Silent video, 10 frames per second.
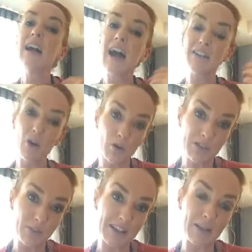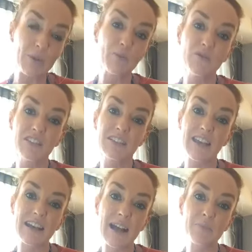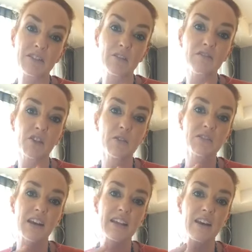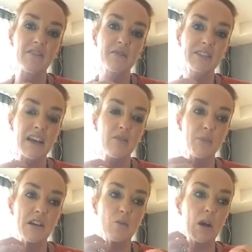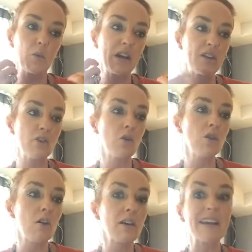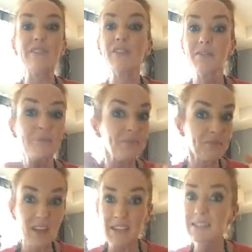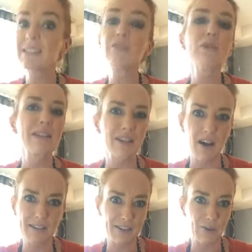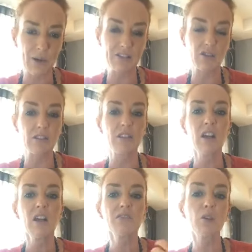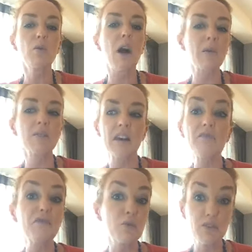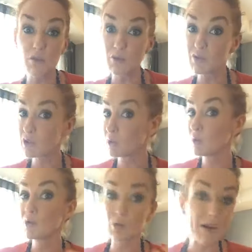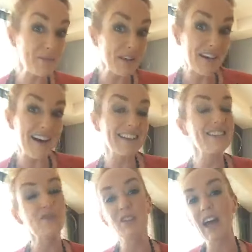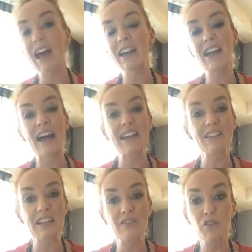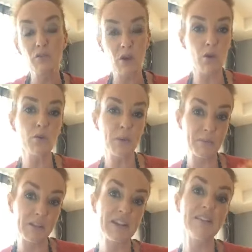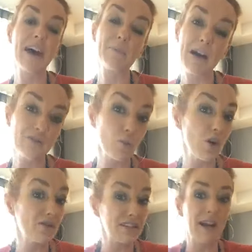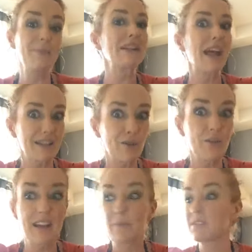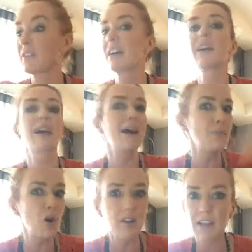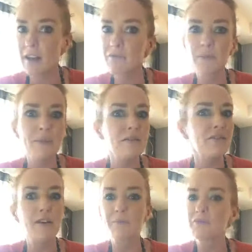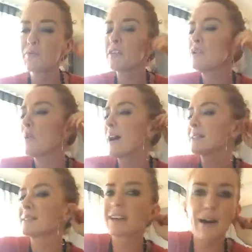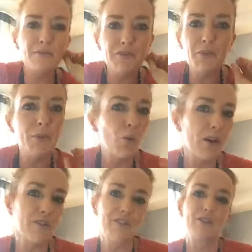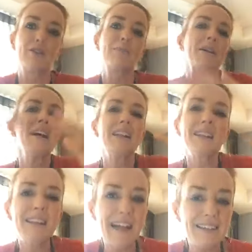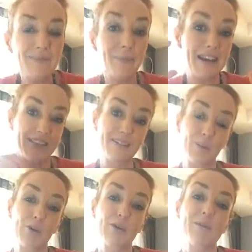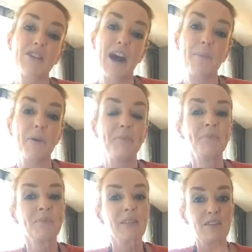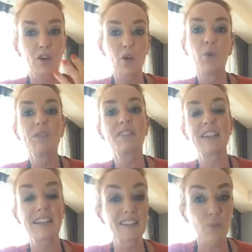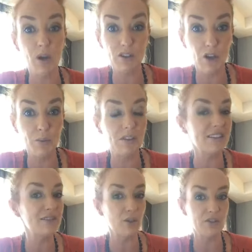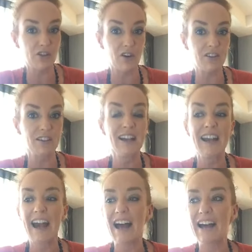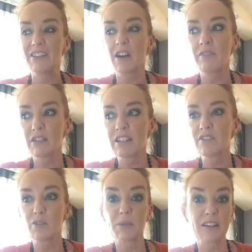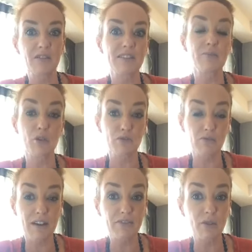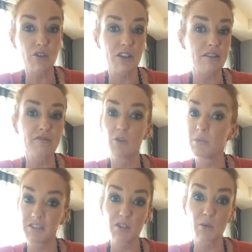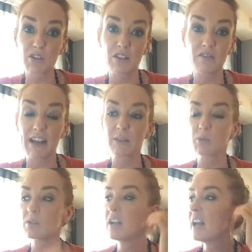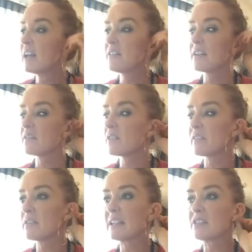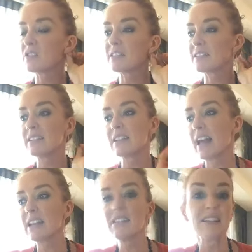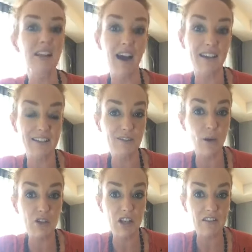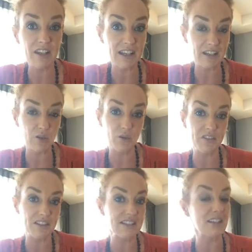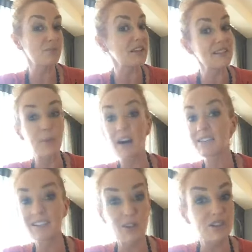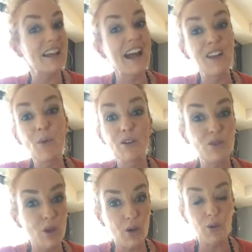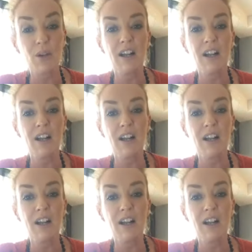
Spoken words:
And ultimately we move into that absolute flow state, that state of being where we are no longer even considering to ask a question. So I would love for you to join me in Ireland if you can, and if you know people in that part of the world, and I mean like Northern Hemisphere, come from the US, come from all over Europe. Let's make this pilgrimage happen. The call to take this work global is so strong, and I really do believe it's the most revolutionary form of intuition available. There really just isn't anything like it. So I'll share the link and all the details. Please pass this on to anyone you know